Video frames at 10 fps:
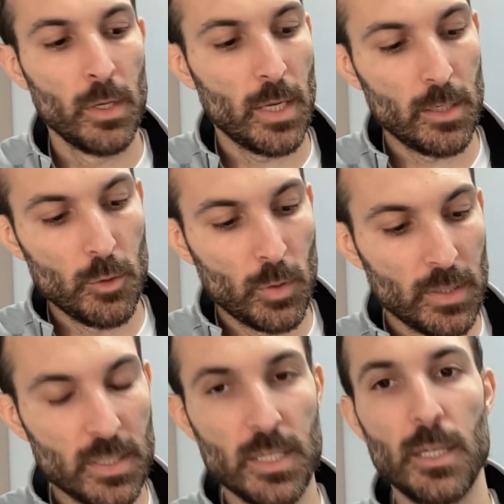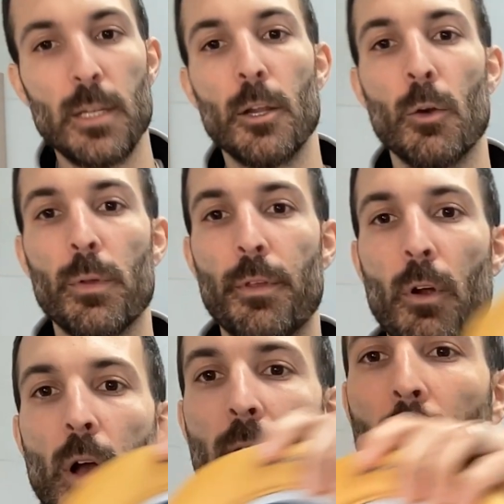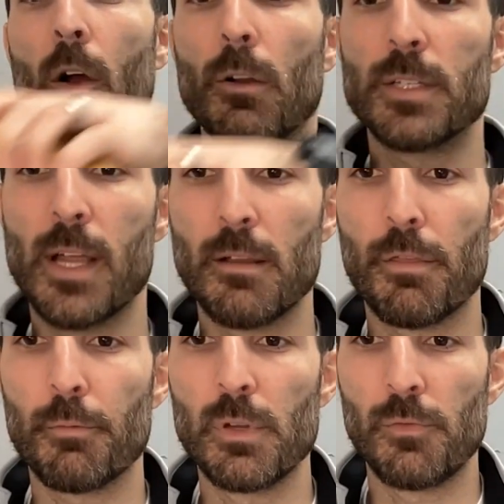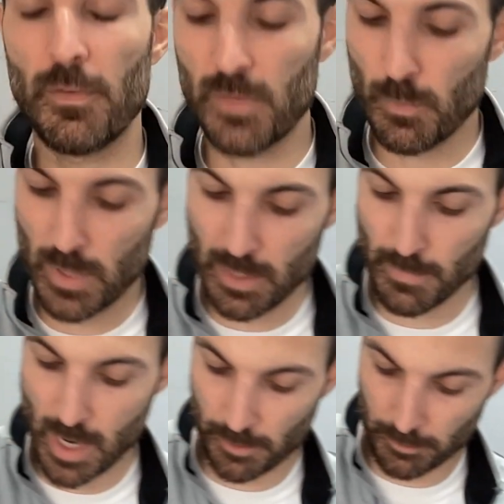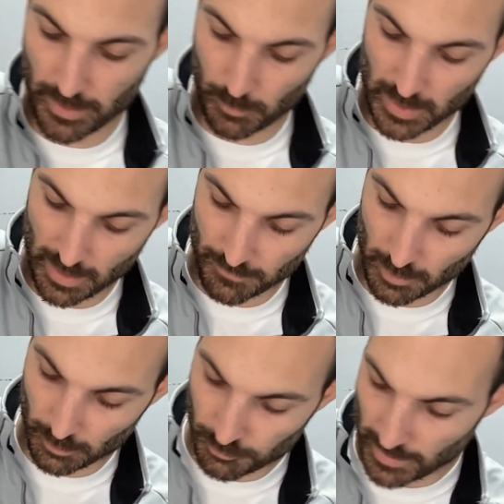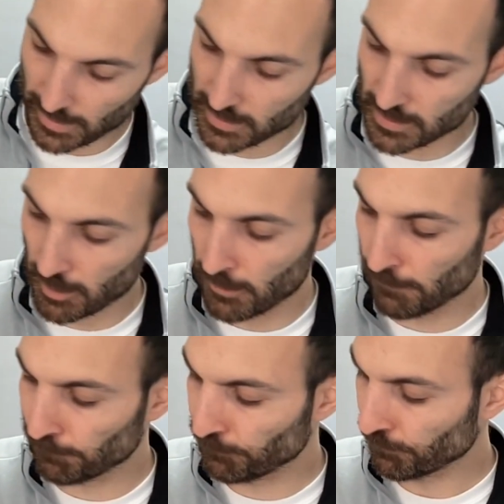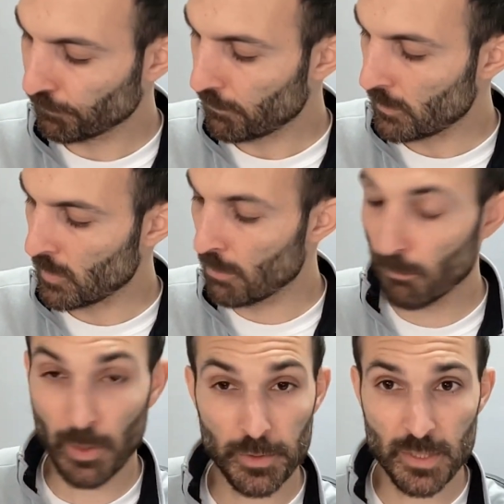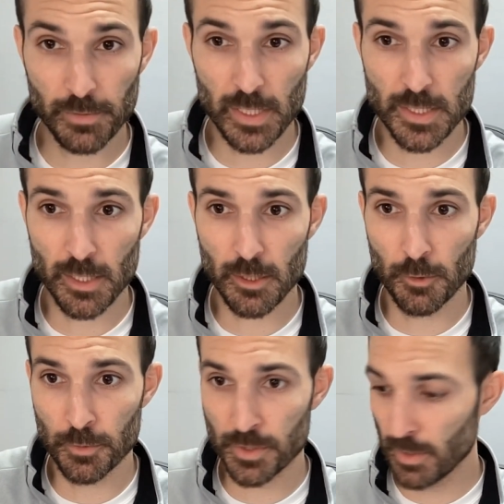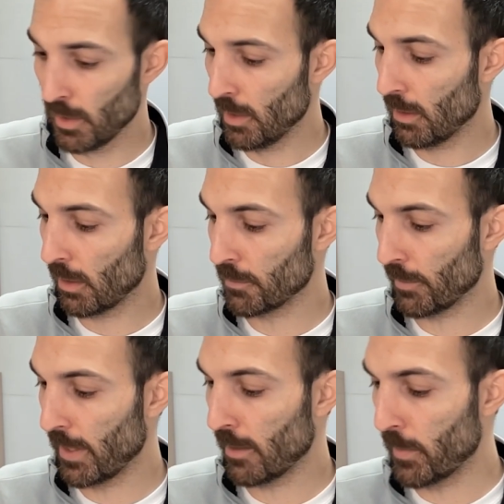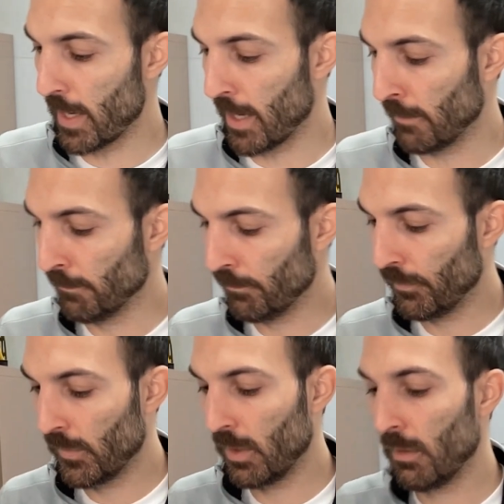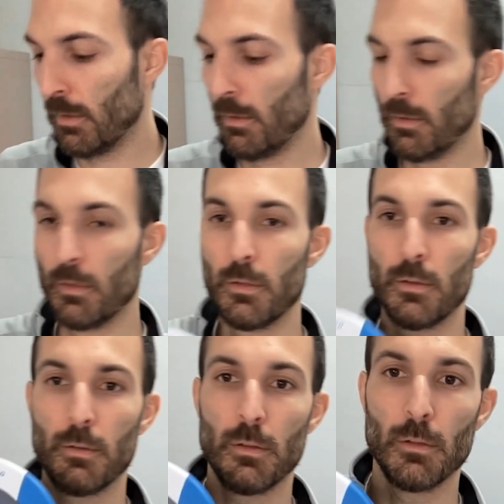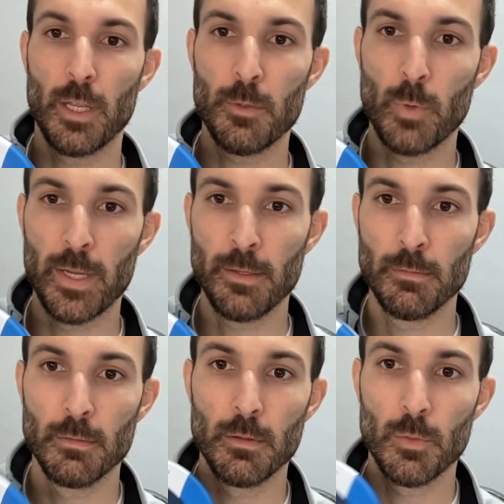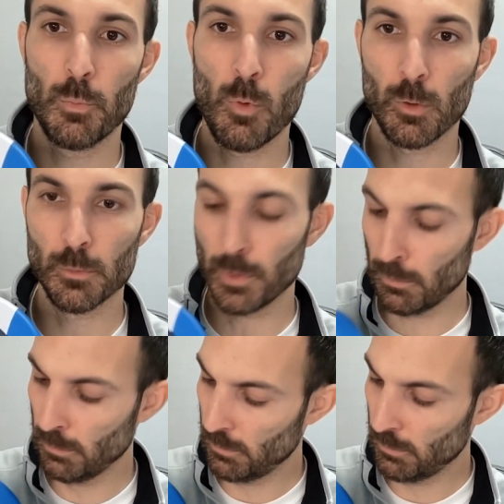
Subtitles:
And you can see here with our HeartSign 350P model that we have in our training site, relatively easy to use, comes right in the bag, lightweight, portable,